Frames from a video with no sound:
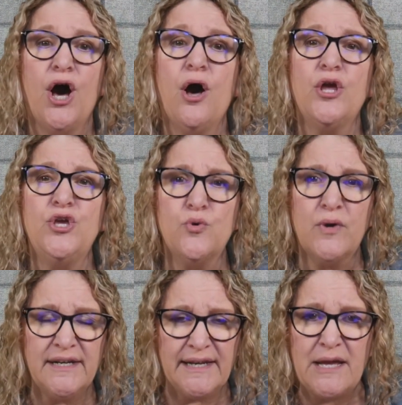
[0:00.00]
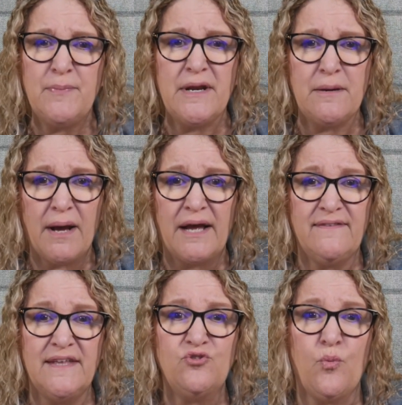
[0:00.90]
you can keep it in
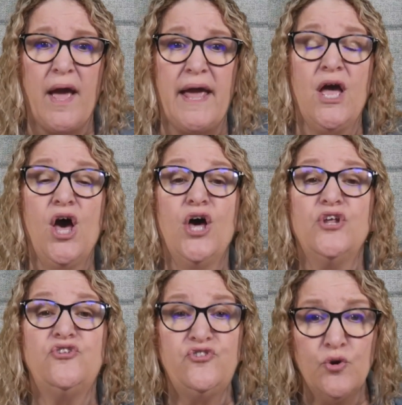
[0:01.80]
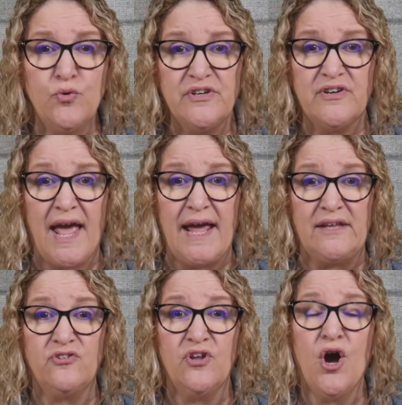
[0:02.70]
mind this way. Student
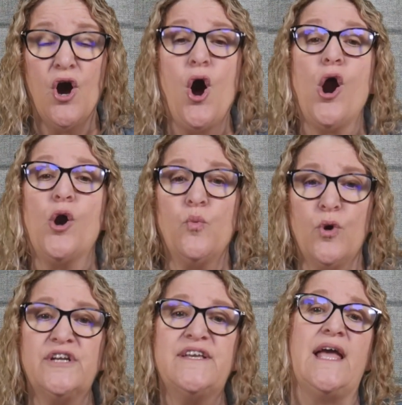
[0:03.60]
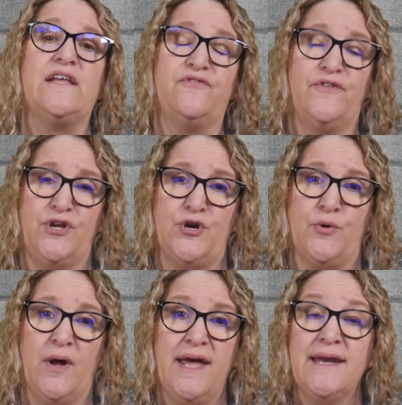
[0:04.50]
days are work days for you.